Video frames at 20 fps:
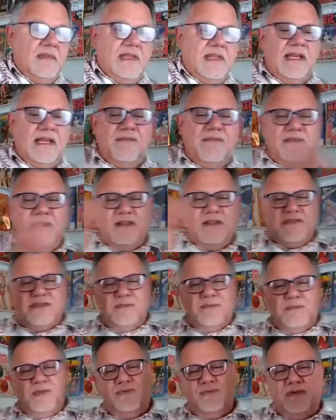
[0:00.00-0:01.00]
Then I found
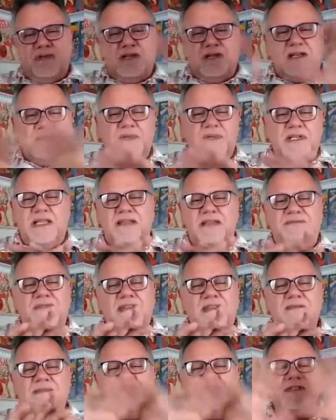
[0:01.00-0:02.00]
some cool comic. I've
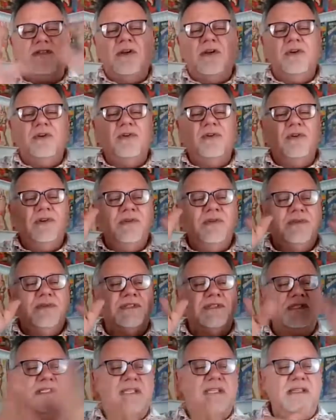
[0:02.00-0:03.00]
never heard or
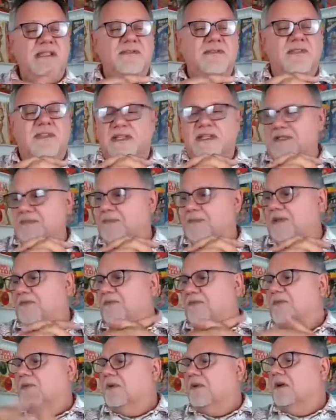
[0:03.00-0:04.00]
seen of these
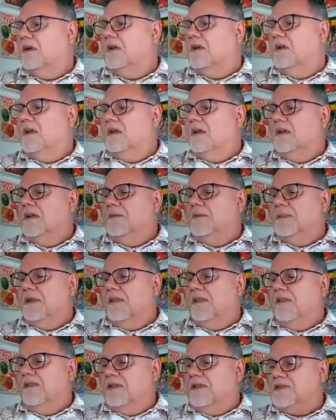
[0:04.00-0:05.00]
before,
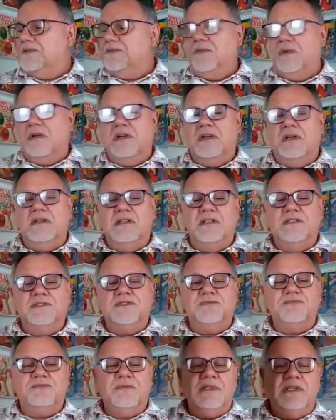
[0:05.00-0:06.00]
but this one
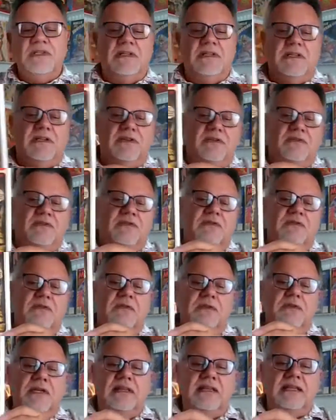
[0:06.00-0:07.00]
is really
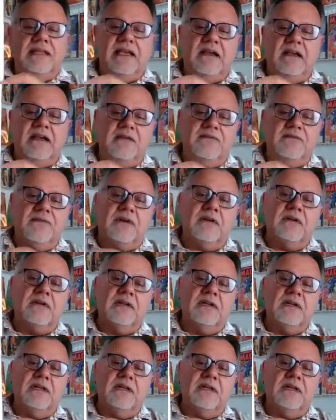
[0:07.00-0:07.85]
cool. Look at that cover.